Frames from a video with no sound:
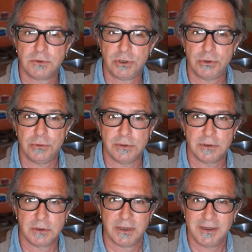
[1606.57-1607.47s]
chewed
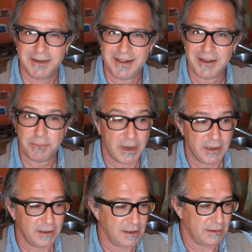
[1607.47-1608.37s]
by
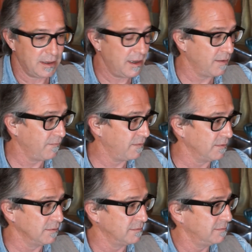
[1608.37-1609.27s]
a
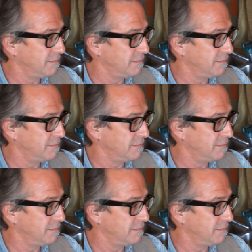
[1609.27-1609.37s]
helpful,